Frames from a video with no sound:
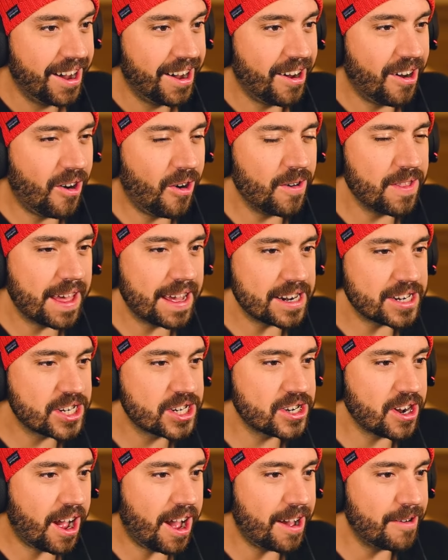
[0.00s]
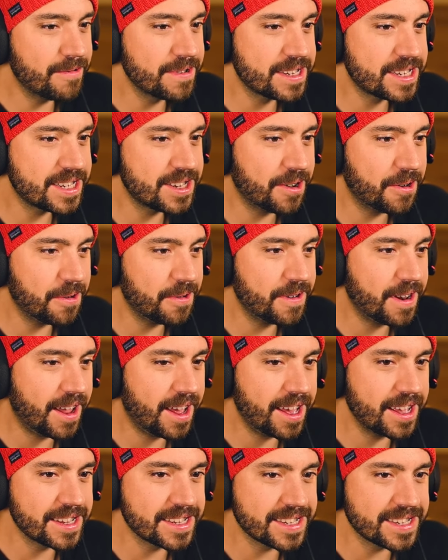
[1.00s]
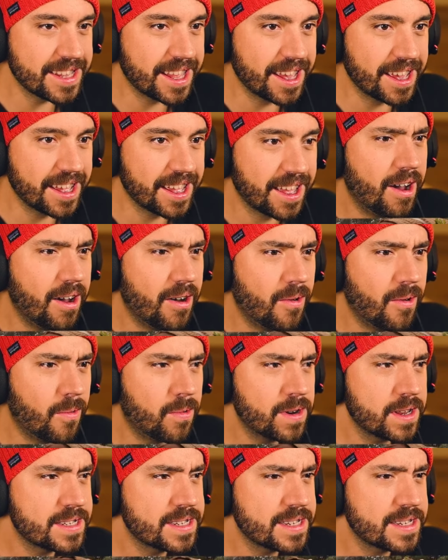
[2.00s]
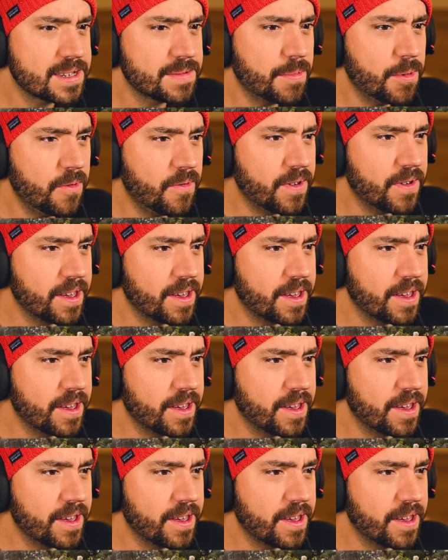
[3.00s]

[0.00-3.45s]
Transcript: Oh, that shot was so nice. Like, what is this movie?